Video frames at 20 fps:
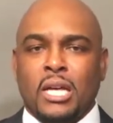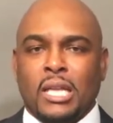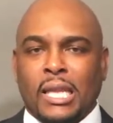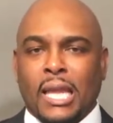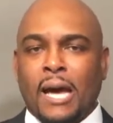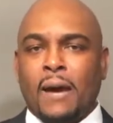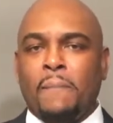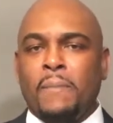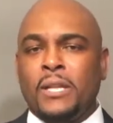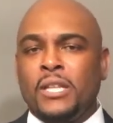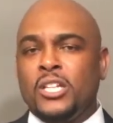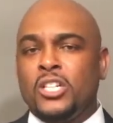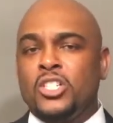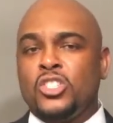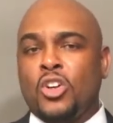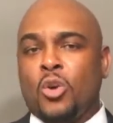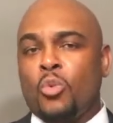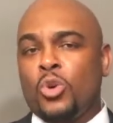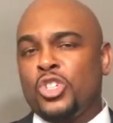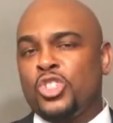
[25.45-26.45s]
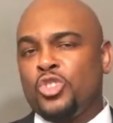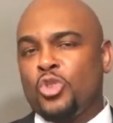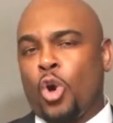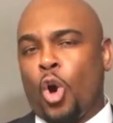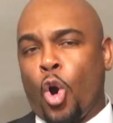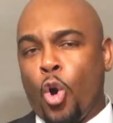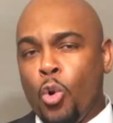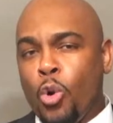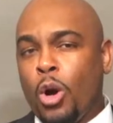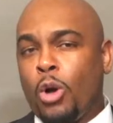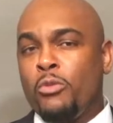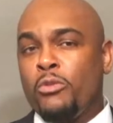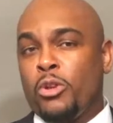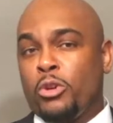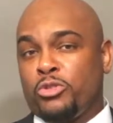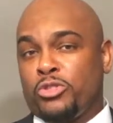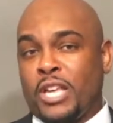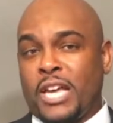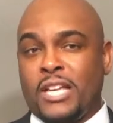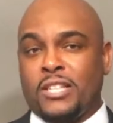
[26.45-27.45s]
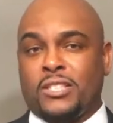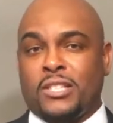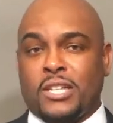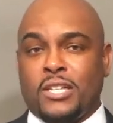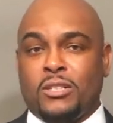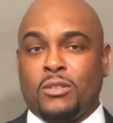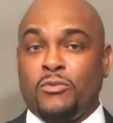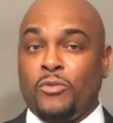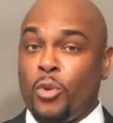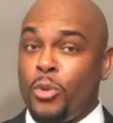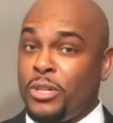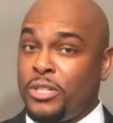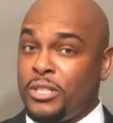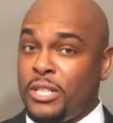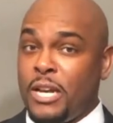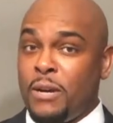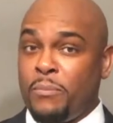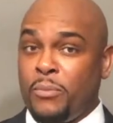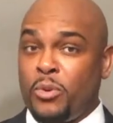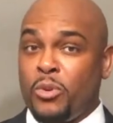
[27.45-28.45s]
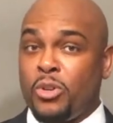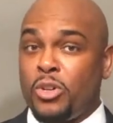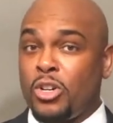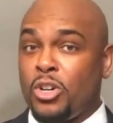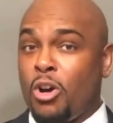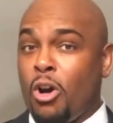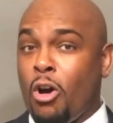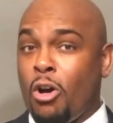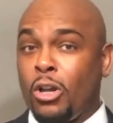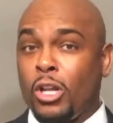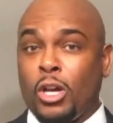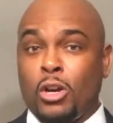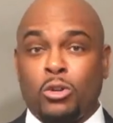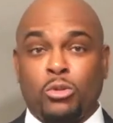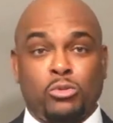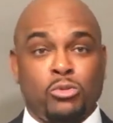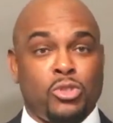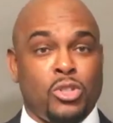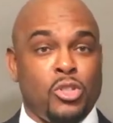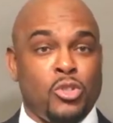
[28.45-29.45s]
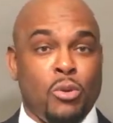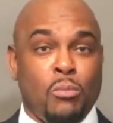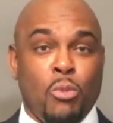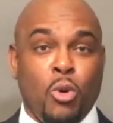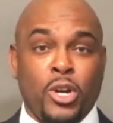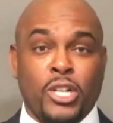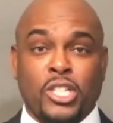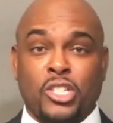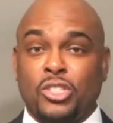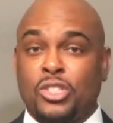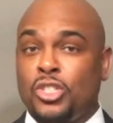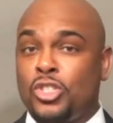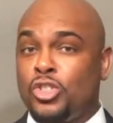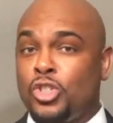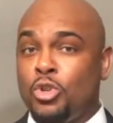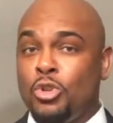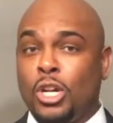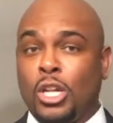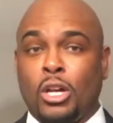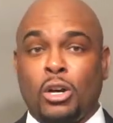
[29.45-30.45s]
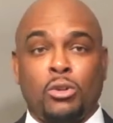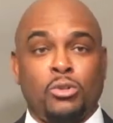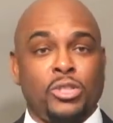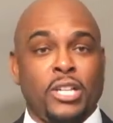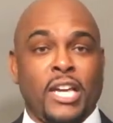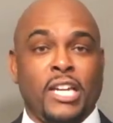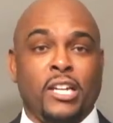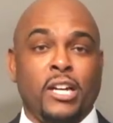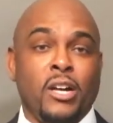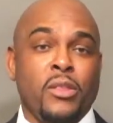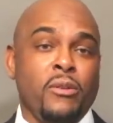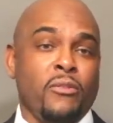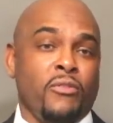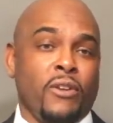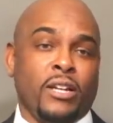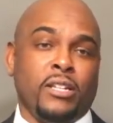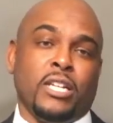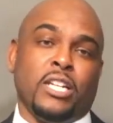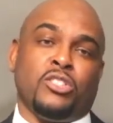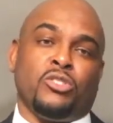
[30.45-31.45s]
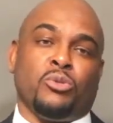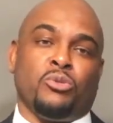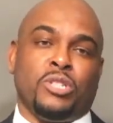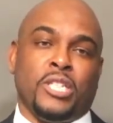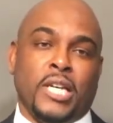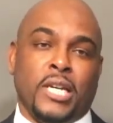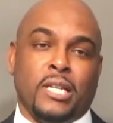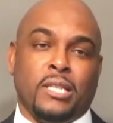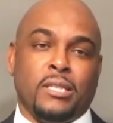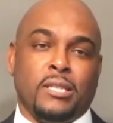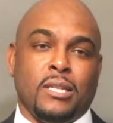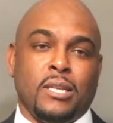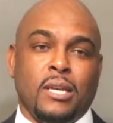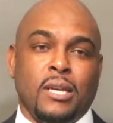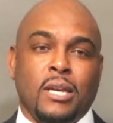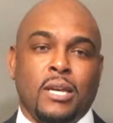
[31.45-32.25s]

Liabilities are what you owe on those assets. For example, car loans, your mortgage, student loans, and other financial debt.